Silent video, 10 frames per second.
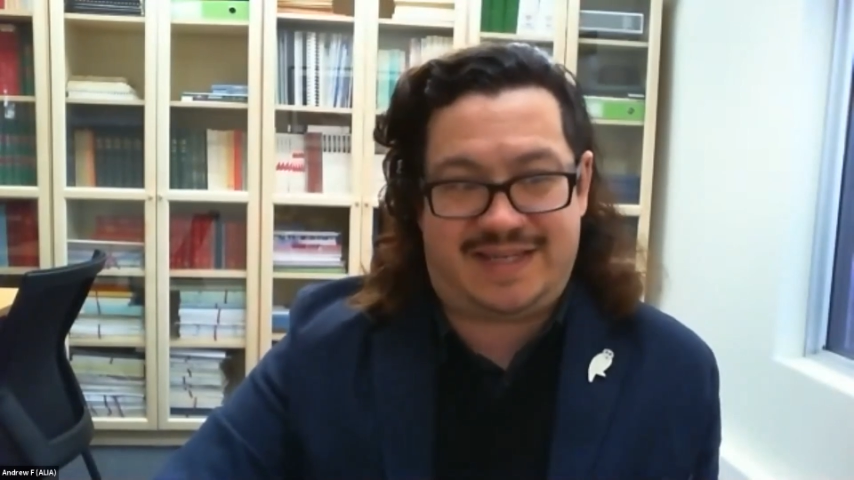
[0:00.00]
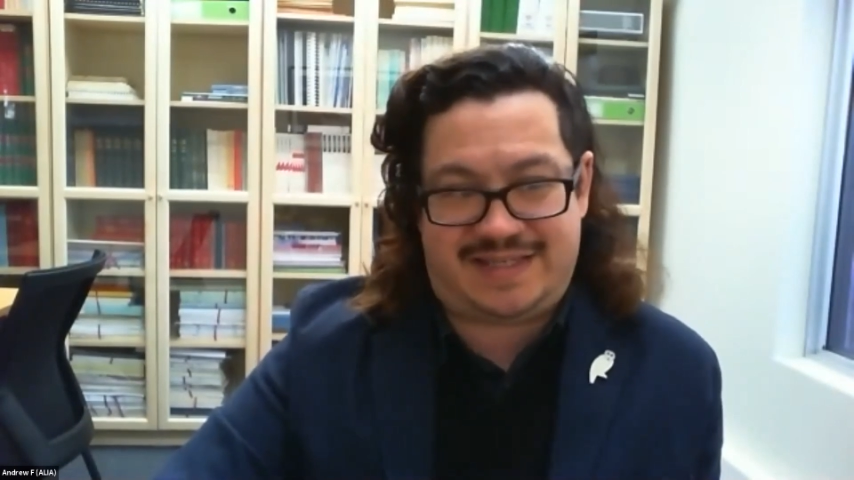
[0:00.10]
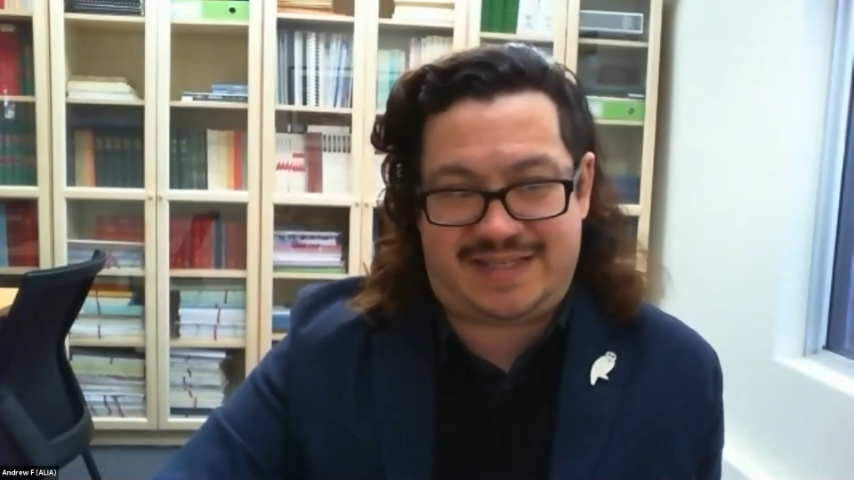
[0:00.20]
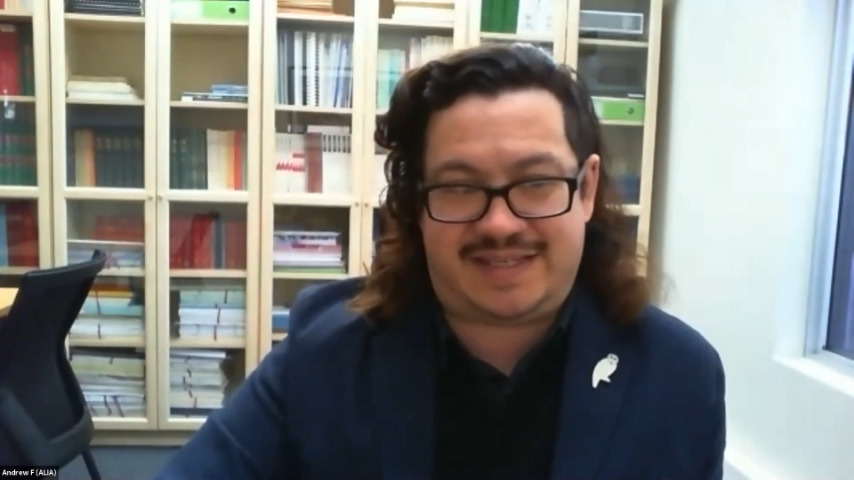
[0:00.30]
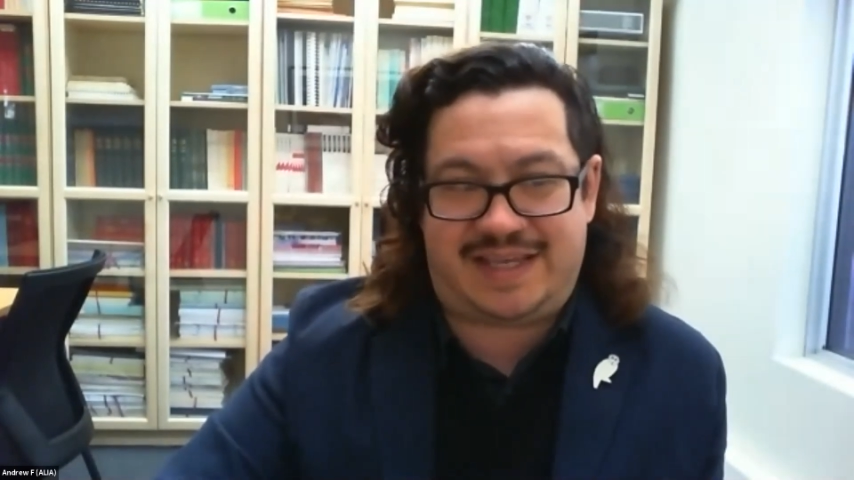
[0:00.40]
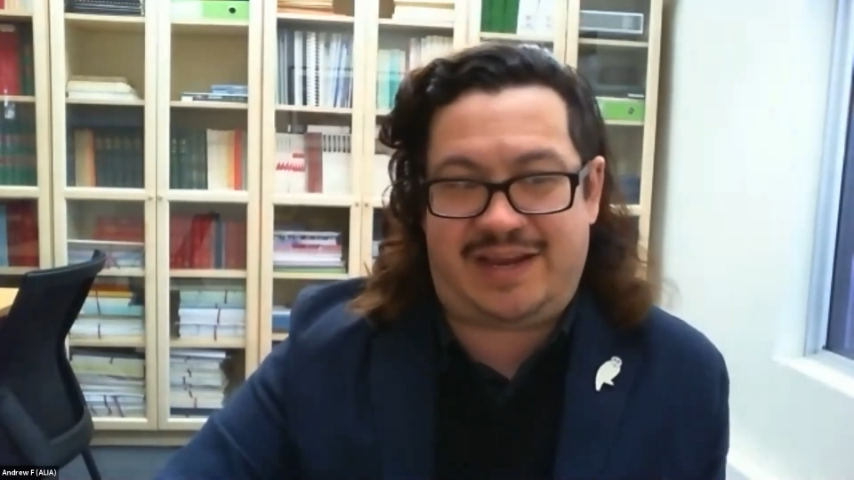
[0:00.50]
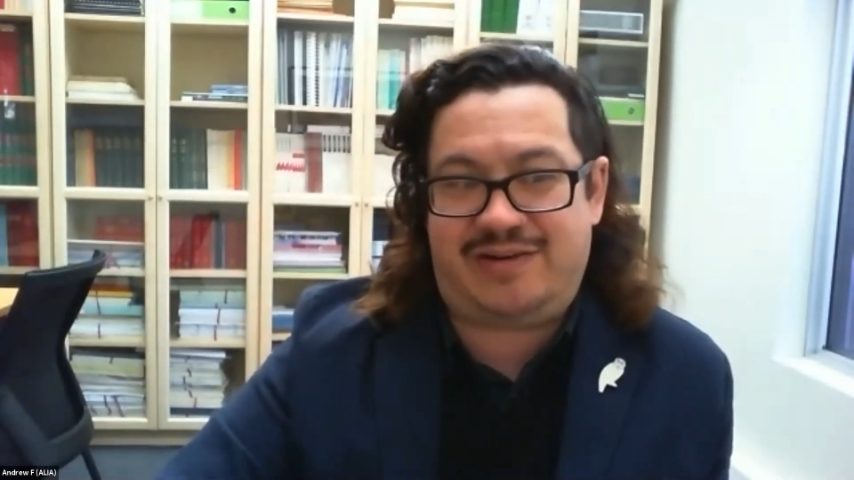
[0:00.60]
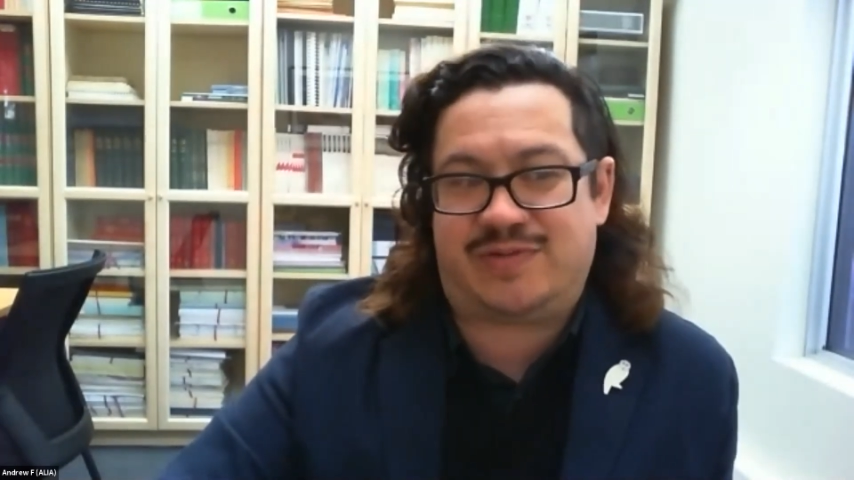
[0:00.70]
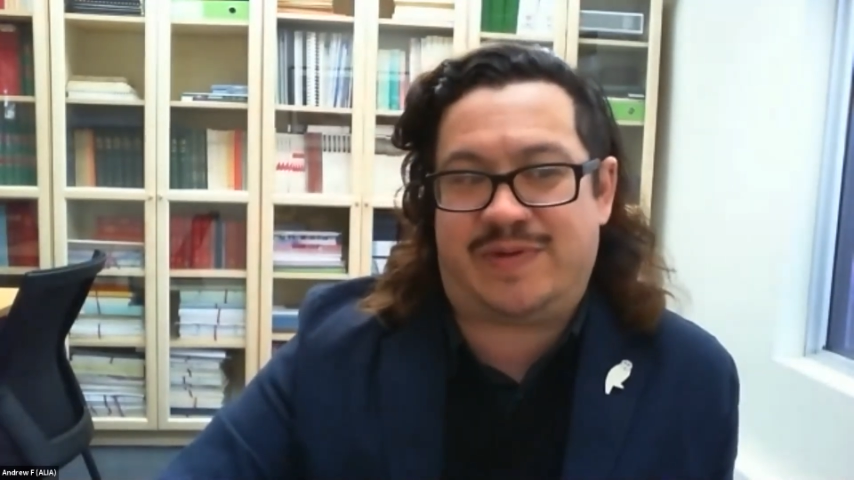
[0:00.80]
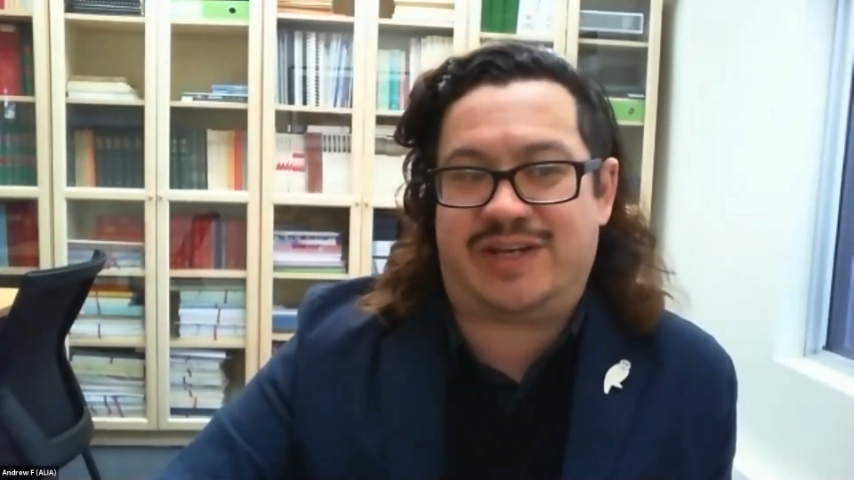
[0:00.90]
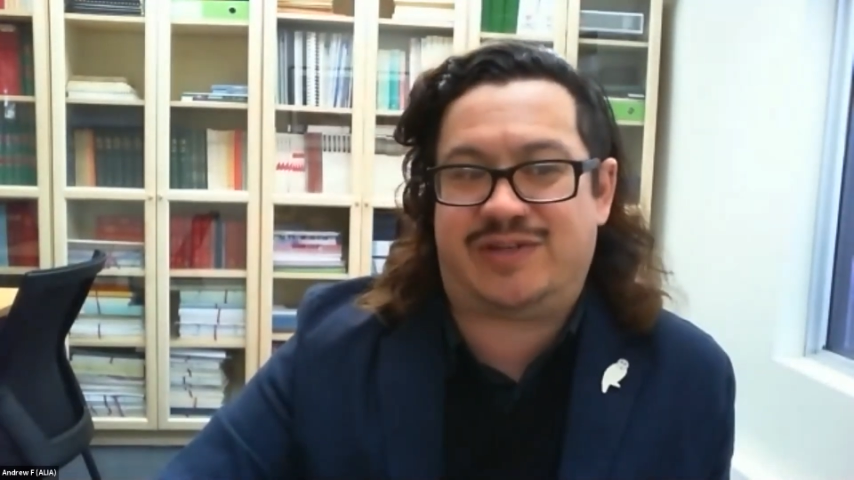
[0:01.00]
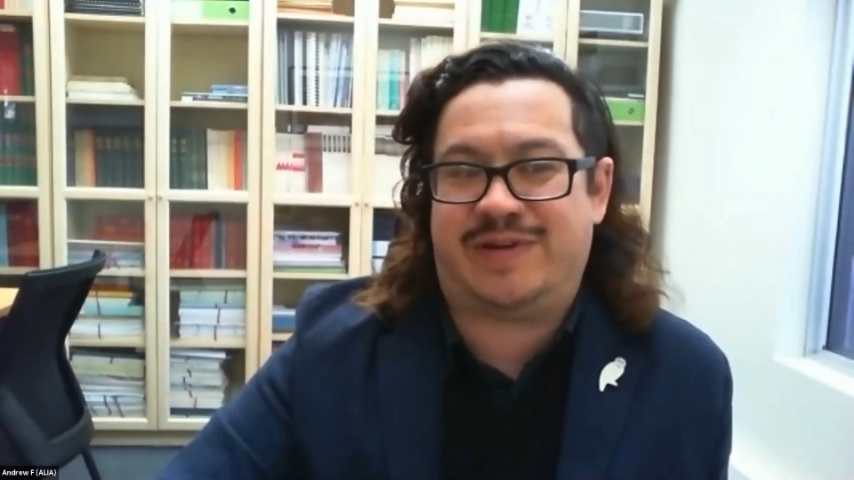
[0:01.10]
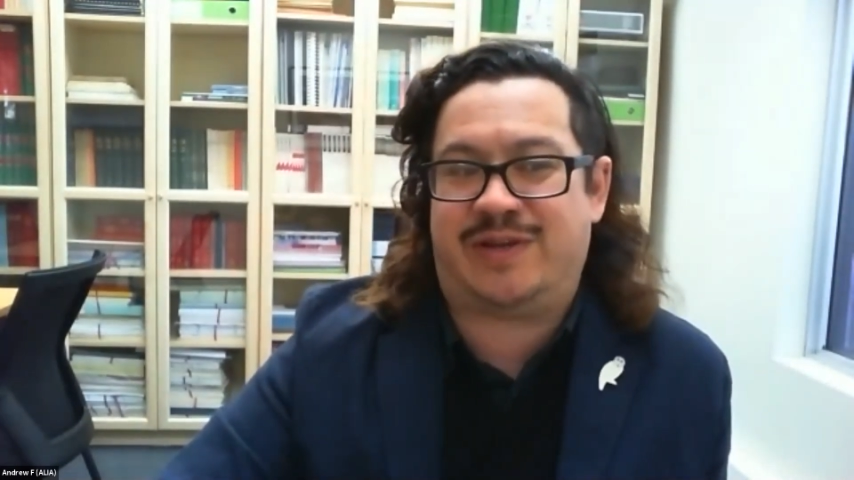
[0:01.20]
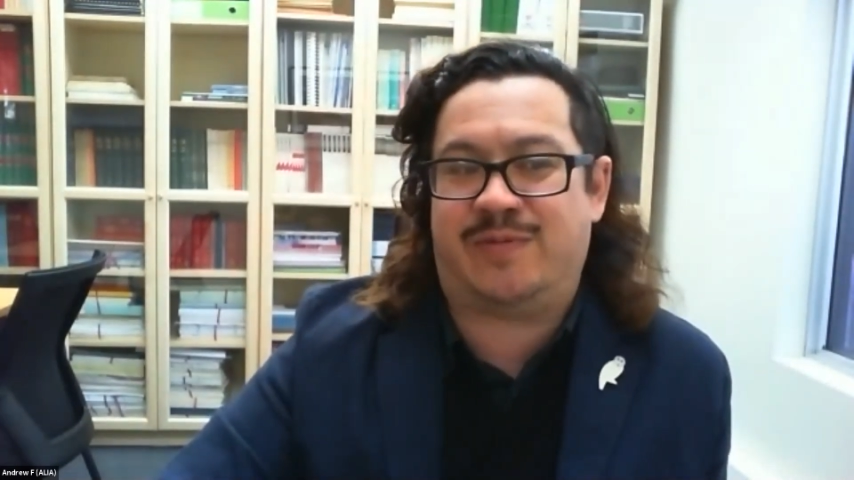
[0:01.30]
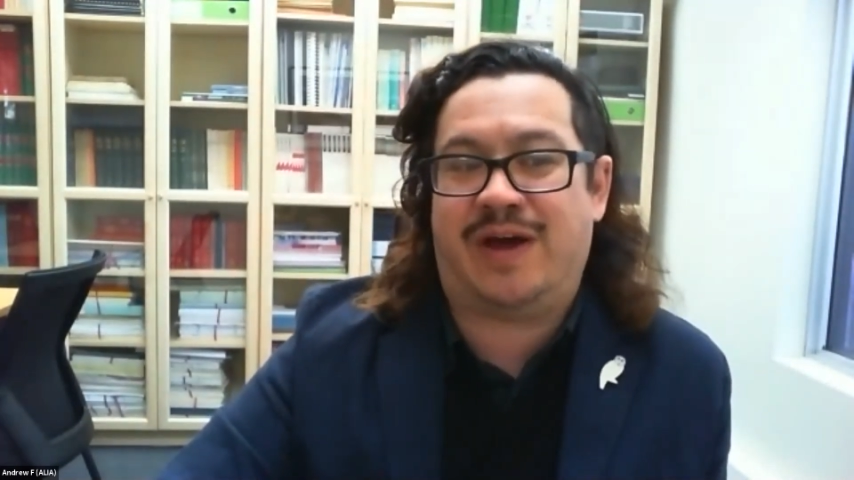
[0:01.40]
just this year in
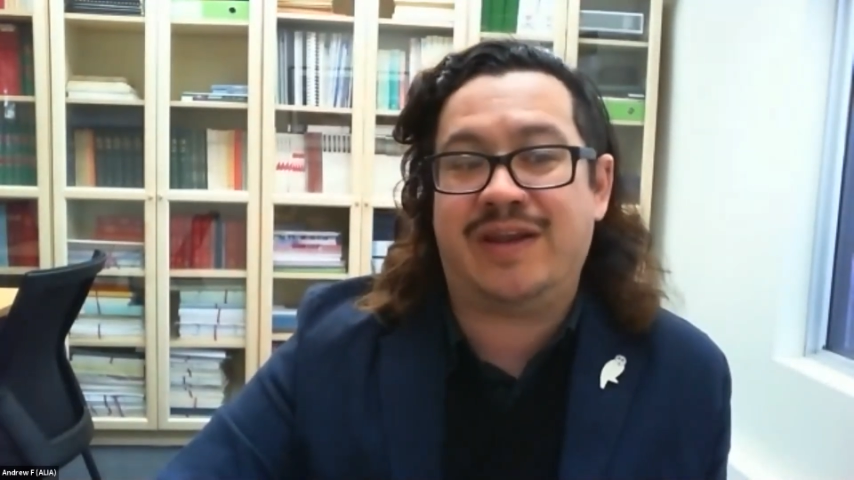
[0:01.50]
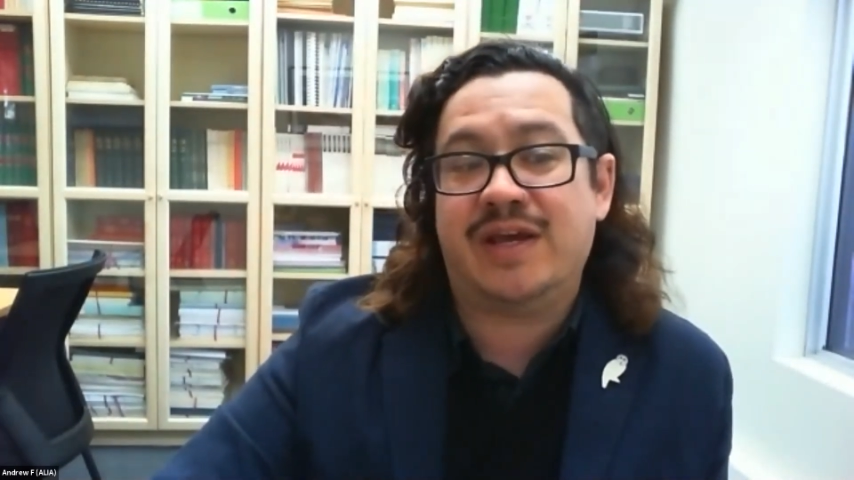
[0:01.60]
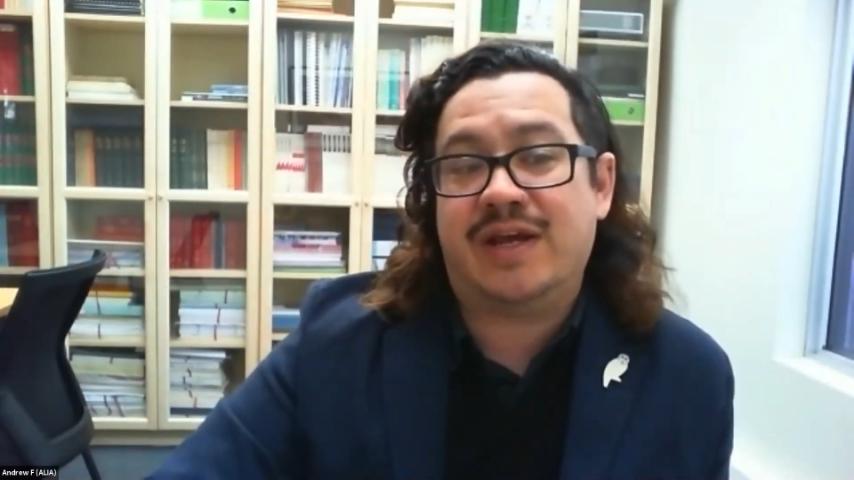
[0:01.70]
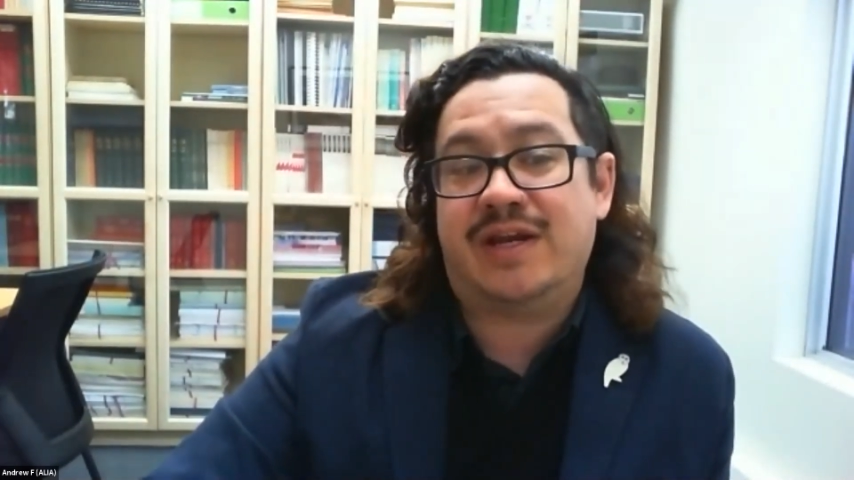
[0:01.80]
2021